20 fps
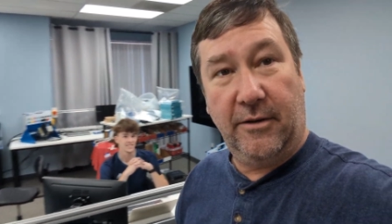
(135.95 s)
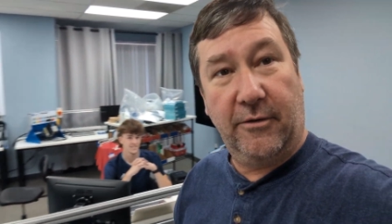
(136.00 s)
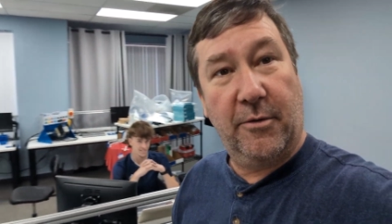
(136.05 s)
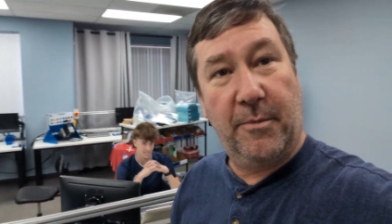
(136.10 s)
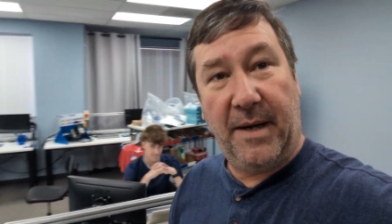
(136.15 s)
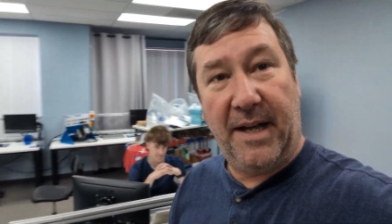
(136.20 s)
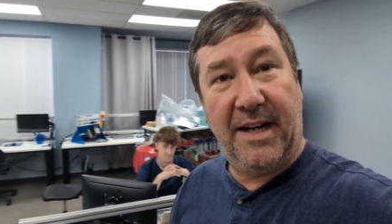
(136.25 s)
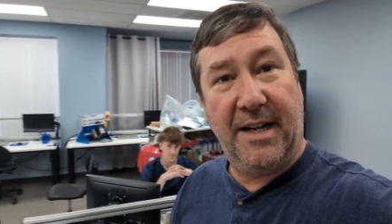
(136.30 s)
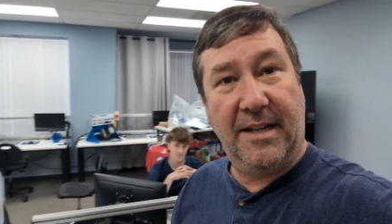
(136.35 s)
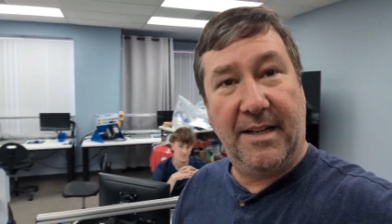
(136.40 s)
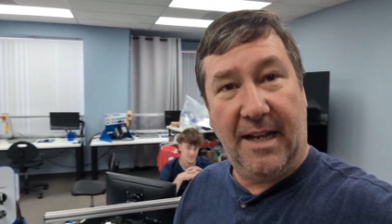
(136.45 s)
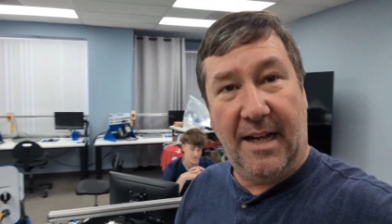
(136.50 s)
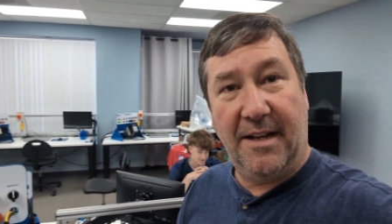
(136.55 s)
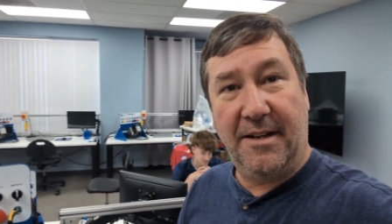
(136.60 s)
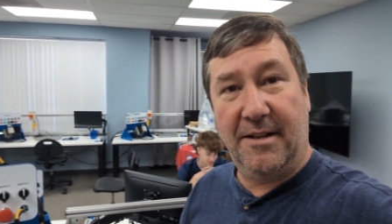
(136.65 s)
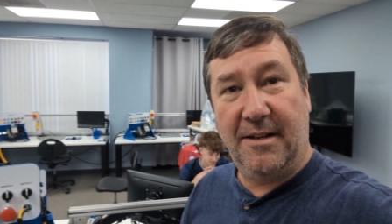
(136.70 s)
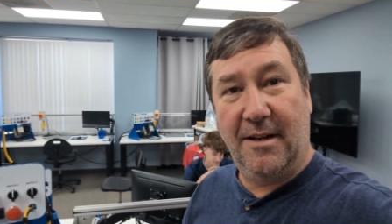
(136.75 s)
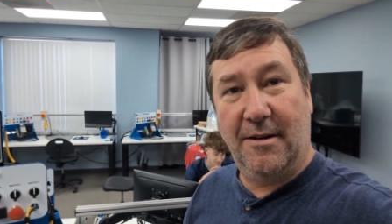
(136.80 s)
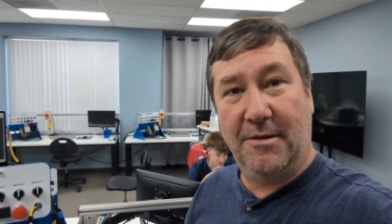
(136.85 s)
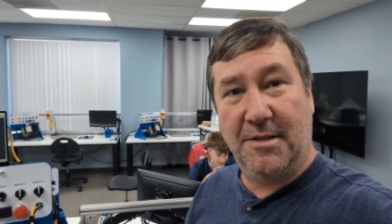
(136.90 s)
Everybody now
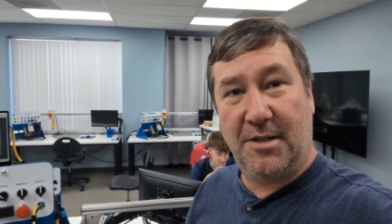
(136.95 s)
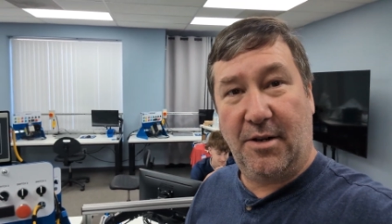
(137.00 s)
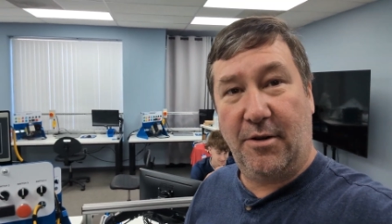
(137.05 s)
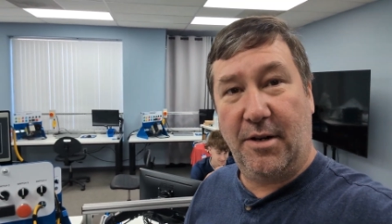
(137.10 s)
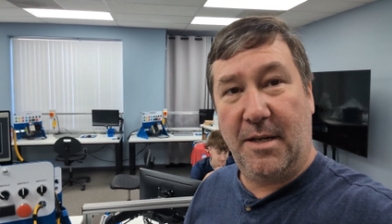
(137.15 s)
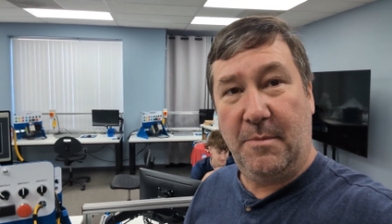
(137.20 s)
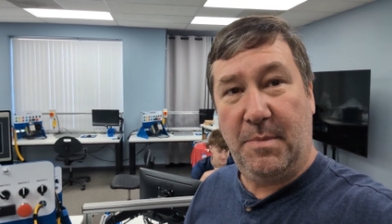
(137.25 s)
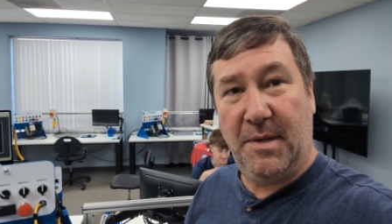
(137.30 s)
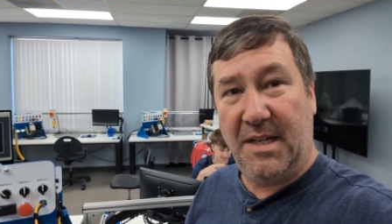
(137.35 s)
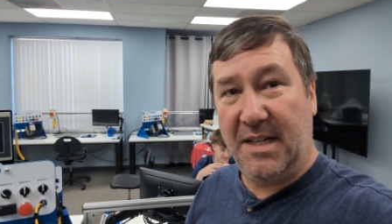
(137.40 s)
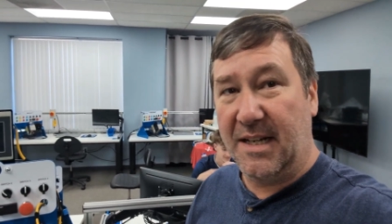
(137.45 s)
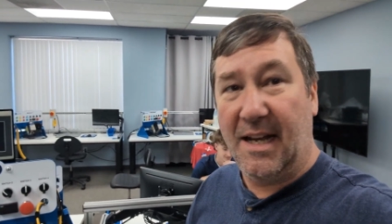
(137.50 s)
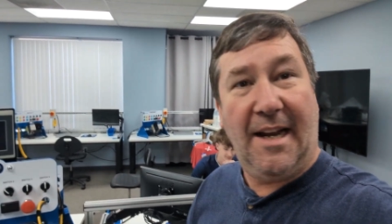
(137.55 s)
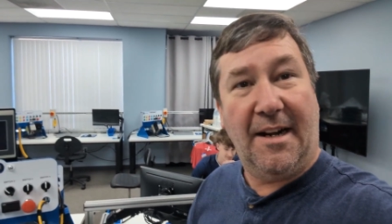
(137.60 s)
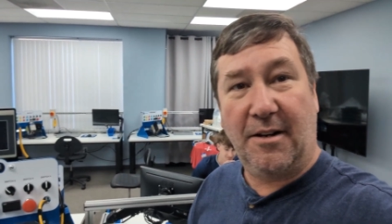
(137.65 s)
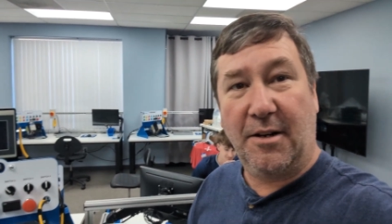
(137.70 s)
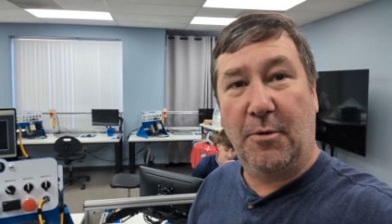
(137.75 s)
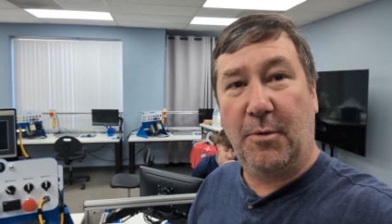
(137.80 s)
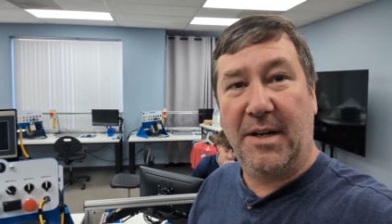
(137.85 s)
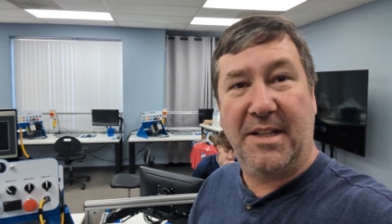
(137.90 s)
you know it's RDP. I
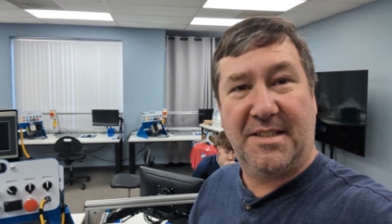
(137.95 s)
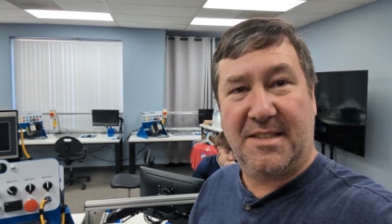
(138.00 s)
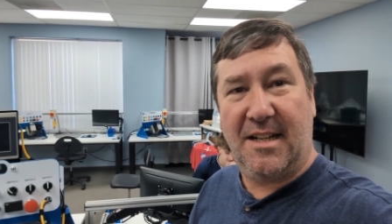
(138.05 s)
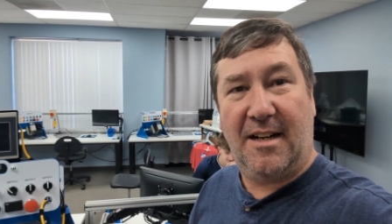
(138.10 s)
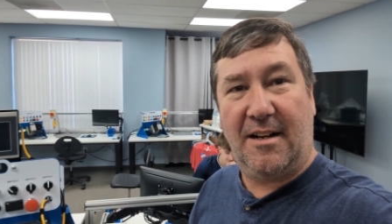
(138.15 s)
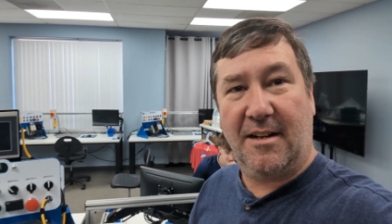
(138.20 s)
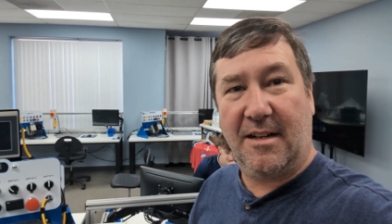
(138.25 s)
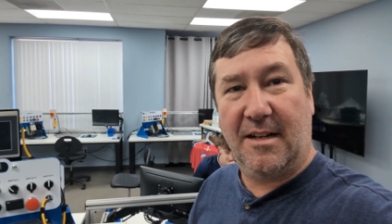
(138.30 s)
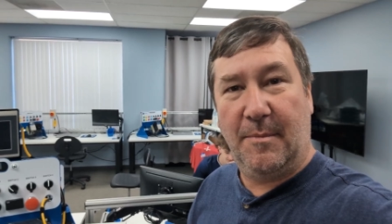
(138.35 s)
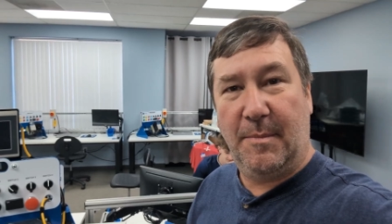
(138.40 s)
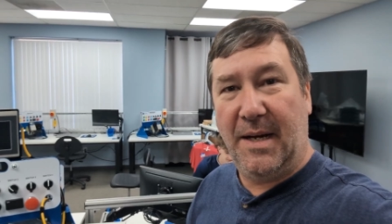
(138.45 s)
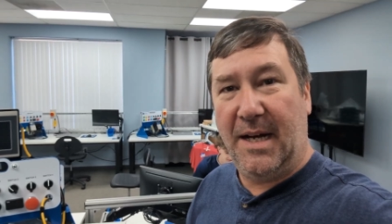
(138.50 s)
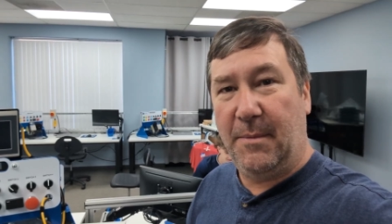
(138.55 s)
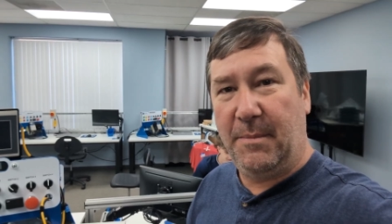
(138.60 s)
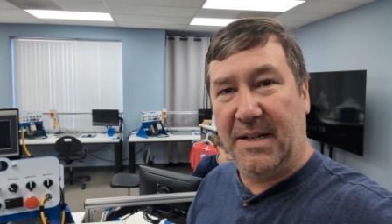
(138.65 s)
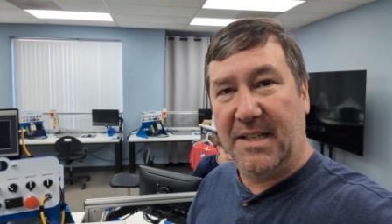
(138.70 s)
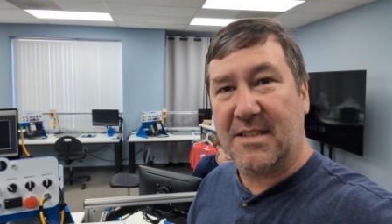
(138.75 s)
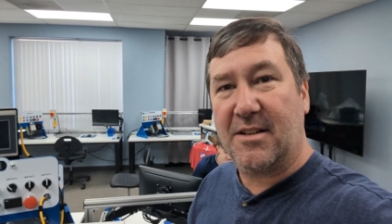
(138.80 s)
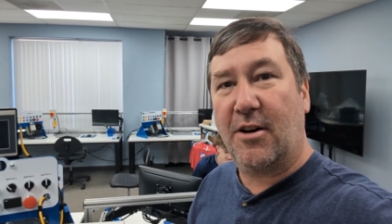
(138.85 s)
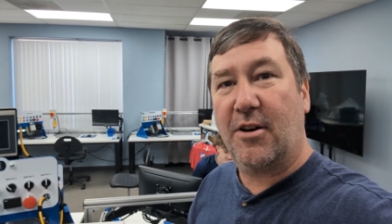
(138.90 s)
don't know what he's talking about,
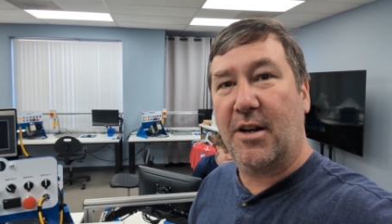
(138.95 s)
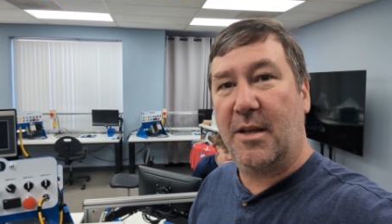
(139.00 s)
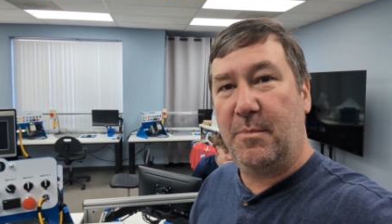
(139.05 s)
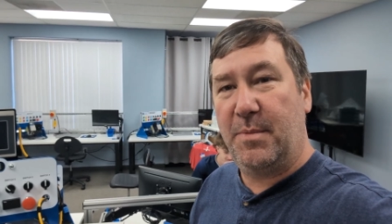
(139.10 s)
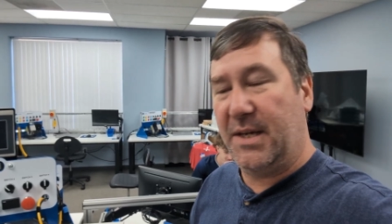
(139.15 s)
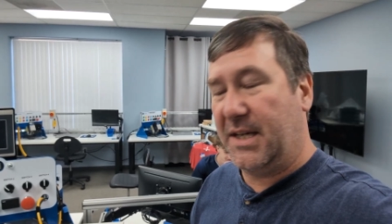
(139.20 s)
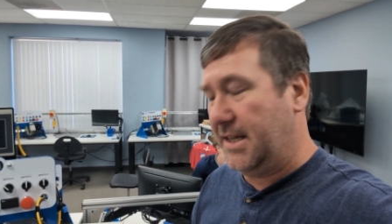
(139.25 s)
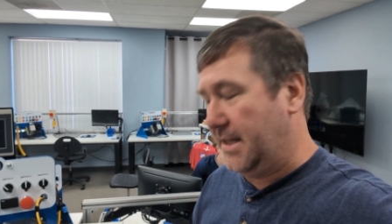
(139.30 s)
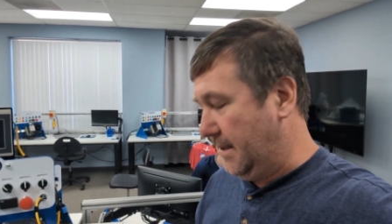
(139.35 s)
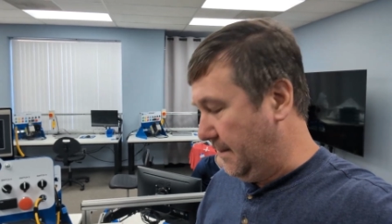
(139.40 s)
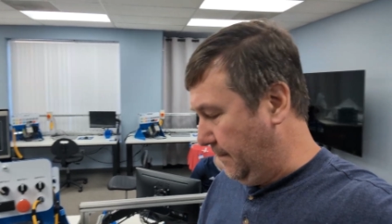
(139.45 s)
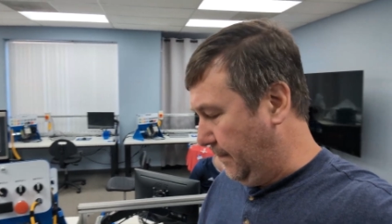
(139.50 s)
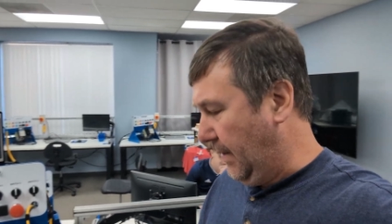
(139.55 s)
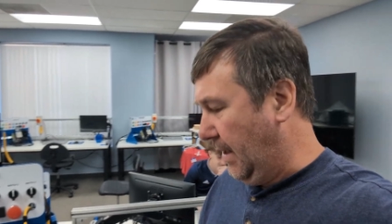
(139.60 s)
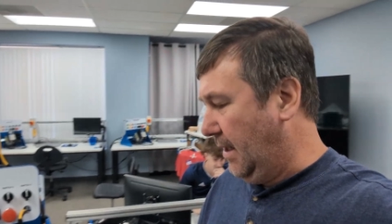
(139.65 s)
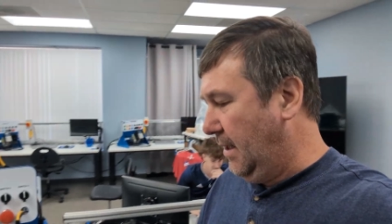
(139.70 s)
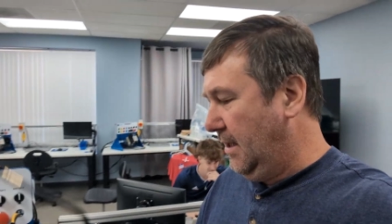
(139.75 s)
but it's RDP.